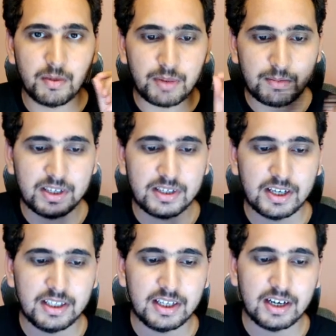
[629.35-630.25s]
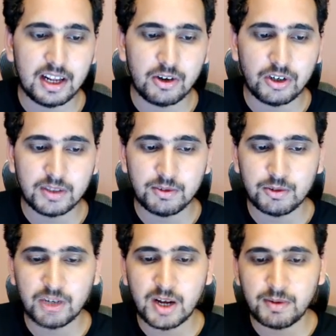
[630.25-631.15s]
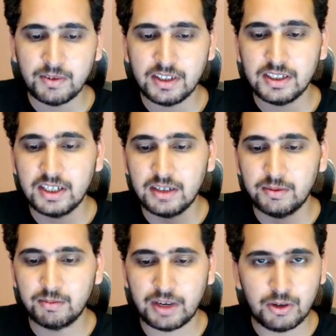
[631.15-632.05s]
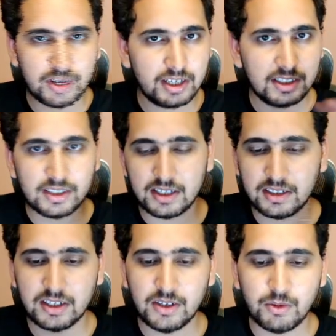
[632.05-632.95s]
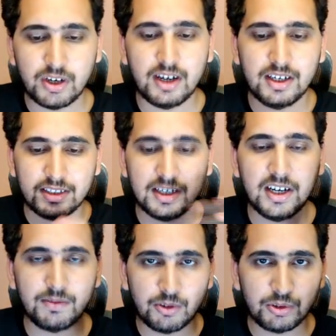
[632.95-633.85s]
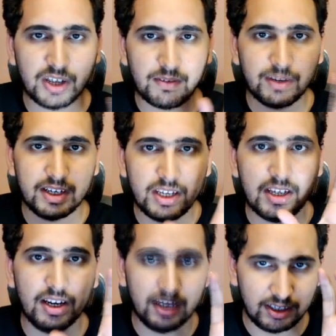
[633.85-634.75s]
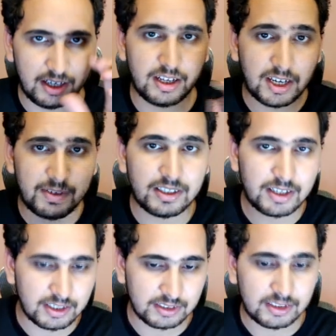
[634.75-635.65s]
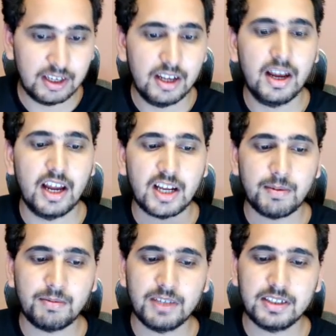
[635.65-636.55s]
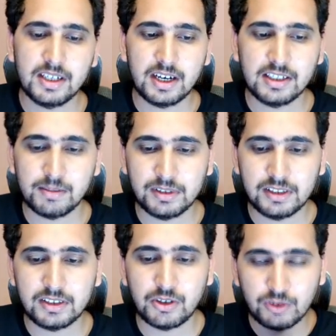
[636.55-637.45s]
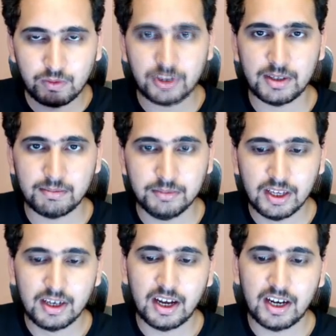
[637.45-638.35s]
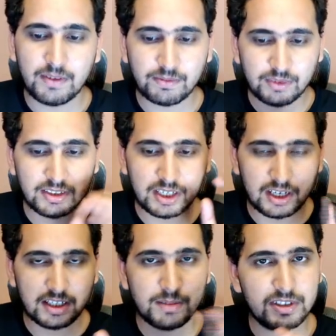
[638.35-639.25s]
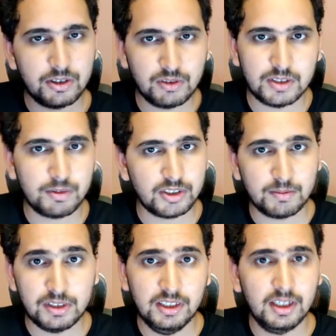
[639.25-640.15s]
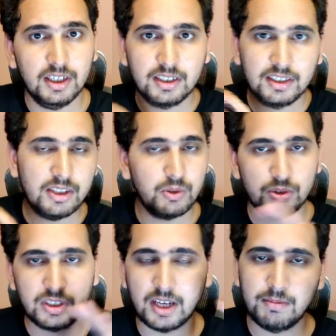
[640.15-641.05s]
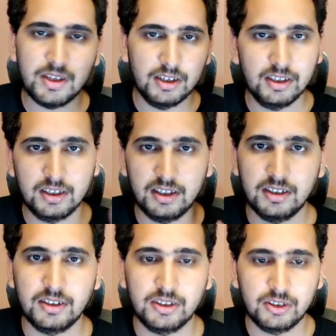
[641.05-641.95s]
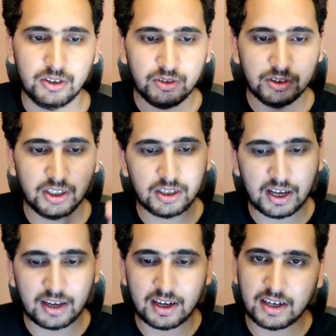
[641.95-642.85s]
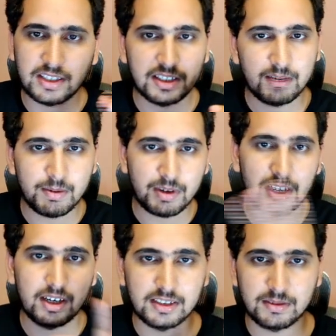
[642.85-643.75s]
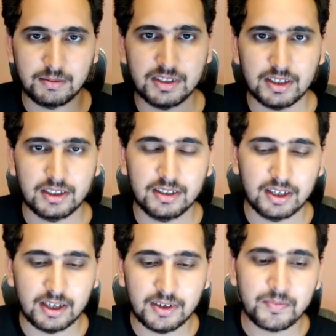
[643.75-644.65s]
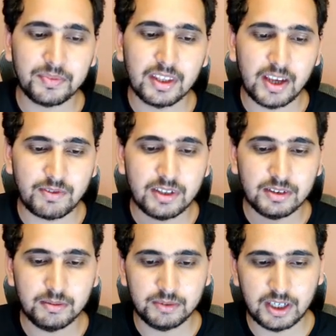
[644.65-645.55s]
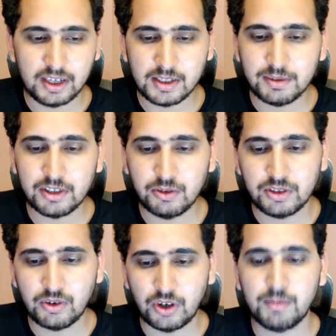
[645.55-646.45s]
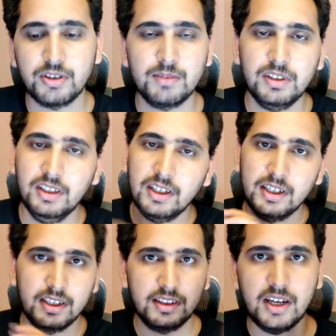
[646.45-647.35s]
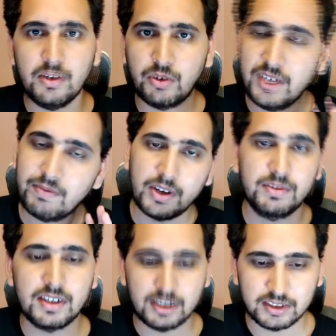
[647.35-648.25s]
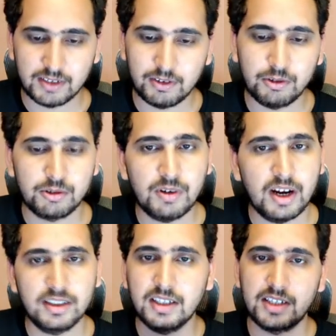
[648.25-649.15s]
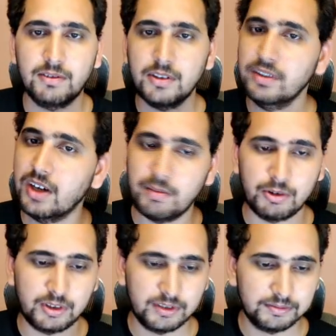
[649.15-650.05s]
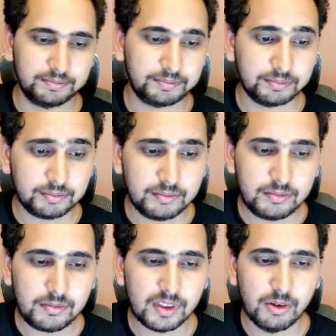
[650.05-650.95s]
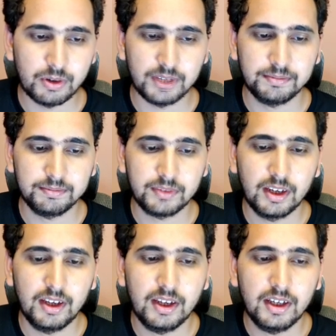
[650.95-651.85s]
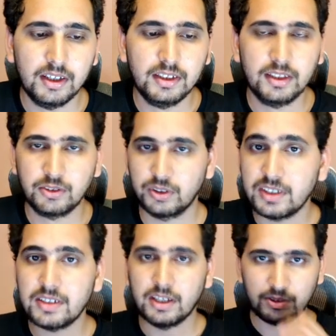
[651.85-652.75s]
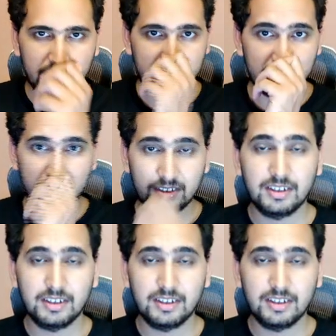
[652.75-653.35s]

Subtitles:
But basically, there are algorithms which would come up with a by looking at the transaction, would understand if those have any interleaving tasks and come up with a serializable schedule for them. And if the serializable schedule is possible, then those can be, the actions can be parallelized, basically, right? If the serializable schedule is not possible, then only one of the transactions will go through and the other would abort. Okay. So this is isolation.